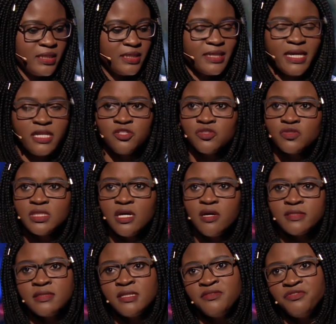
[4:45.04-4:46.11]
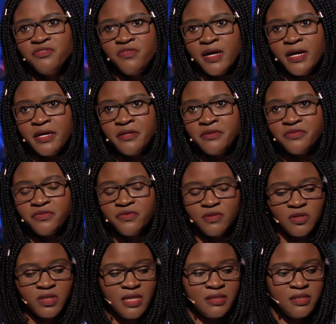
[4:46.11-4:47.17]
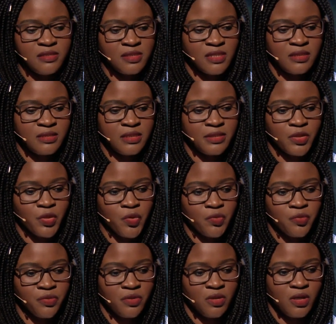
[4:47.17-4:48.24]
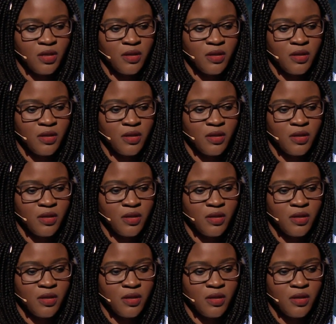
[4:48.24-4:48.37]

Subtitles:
died in 2005 and his son did a coup,